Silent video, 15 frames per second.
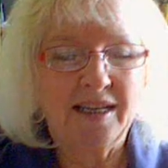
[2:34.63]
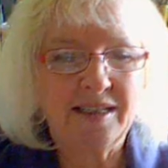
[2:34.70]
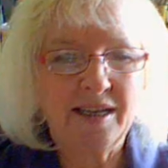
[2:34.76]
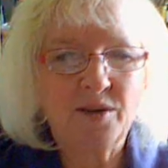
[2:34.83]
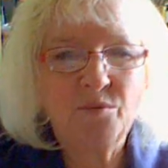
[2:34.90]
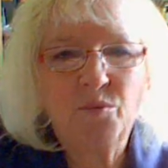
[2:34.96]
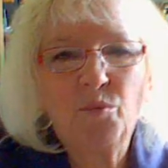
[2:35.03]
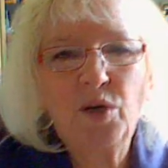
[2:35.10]

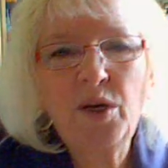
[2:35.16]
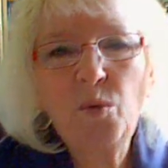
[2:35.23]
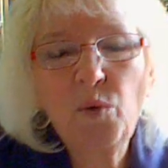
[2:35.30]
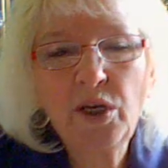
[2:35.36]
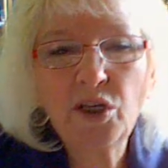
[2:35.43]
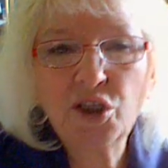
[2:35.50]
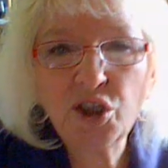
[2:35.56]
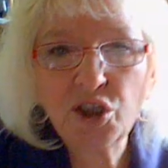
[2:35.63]
Now, what I
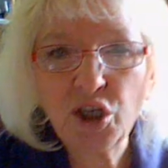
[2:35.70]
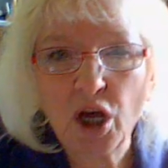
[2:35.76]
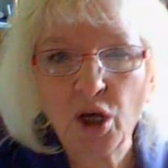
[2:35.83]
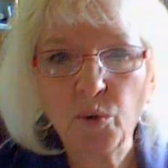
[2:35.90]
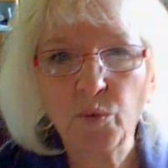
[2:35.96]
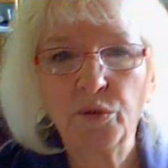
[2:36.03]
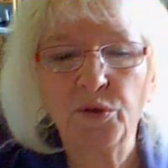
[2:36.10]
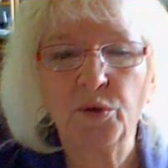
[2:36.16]
wanted to
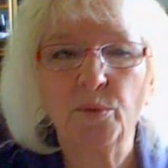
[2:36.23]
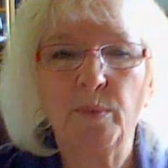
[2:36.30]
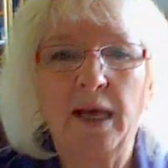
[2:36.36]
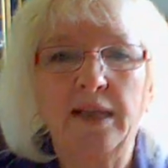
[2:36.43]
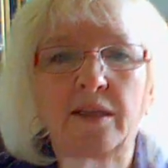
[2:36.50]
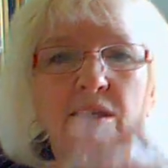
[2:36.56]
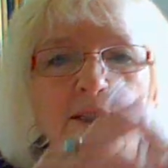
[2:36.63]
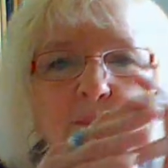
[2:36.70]
talk with you
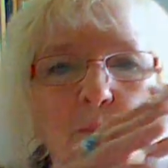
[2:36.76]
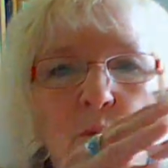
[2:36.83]
about this